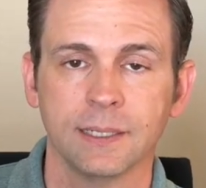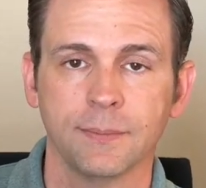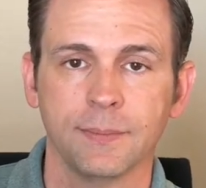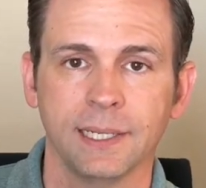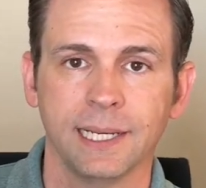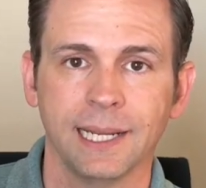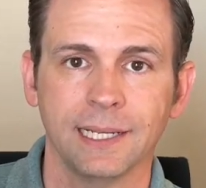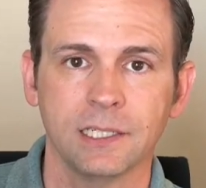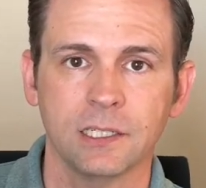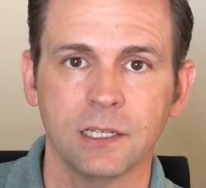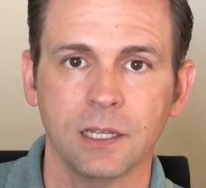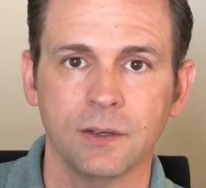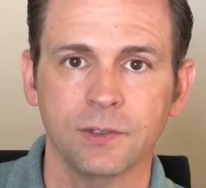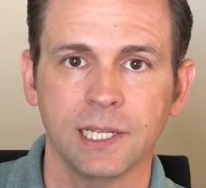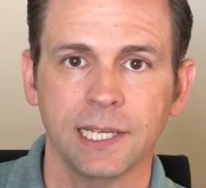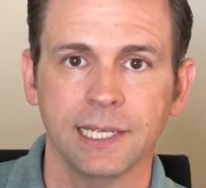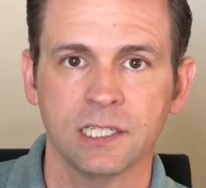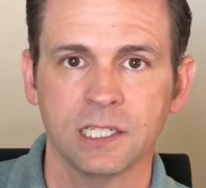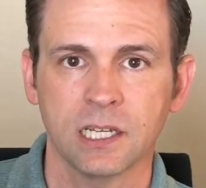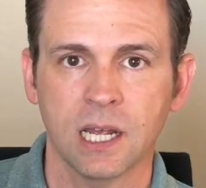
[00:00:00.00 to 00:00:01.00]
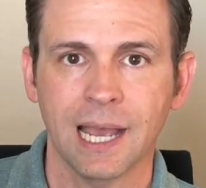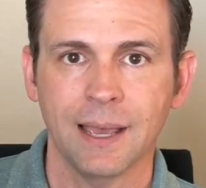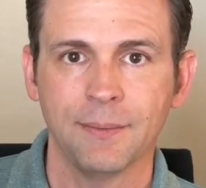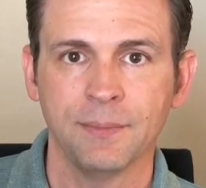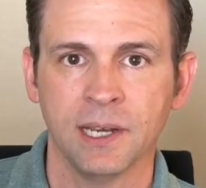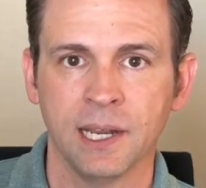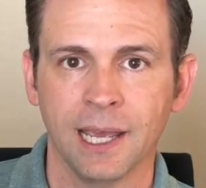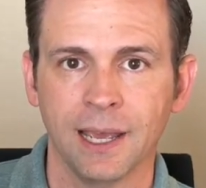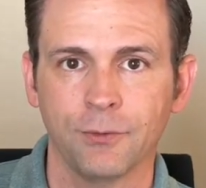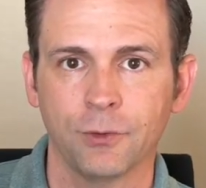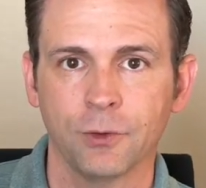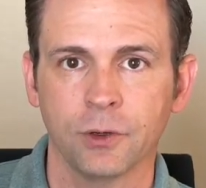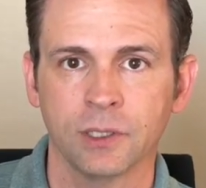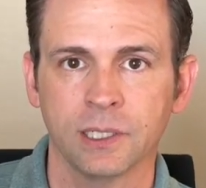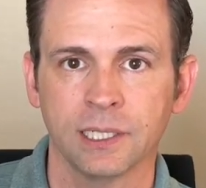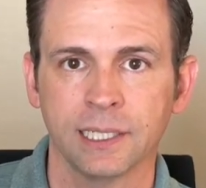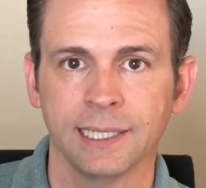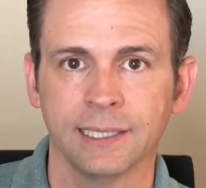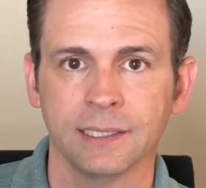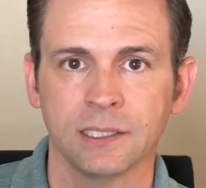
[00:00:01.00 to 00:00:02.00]
That stuff takes time and effort
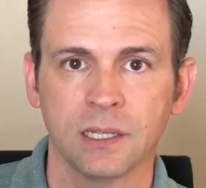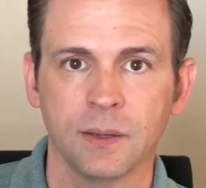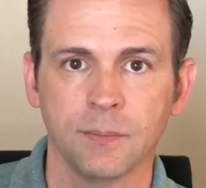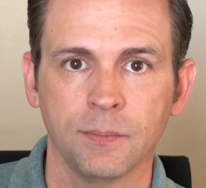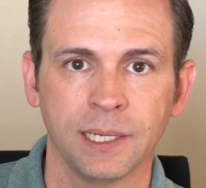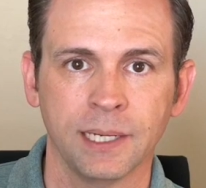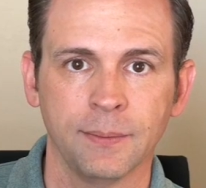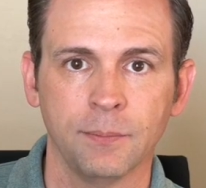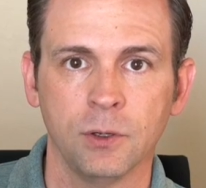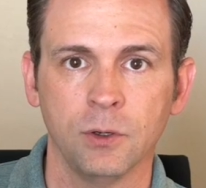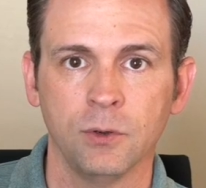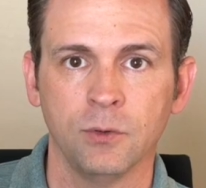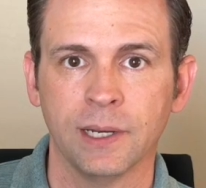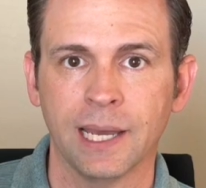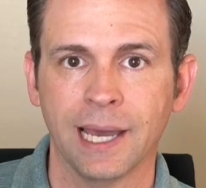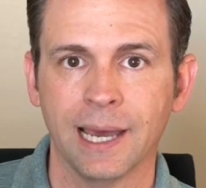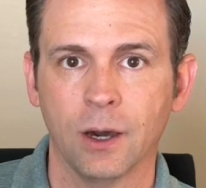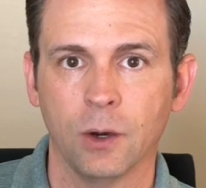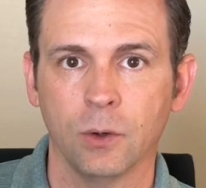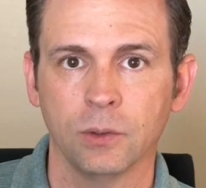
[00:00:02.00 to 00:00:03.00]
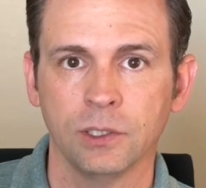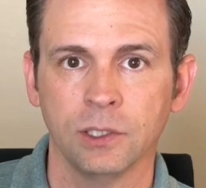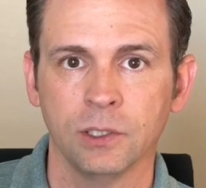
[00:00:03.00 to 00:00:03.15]
to get somebody moved out.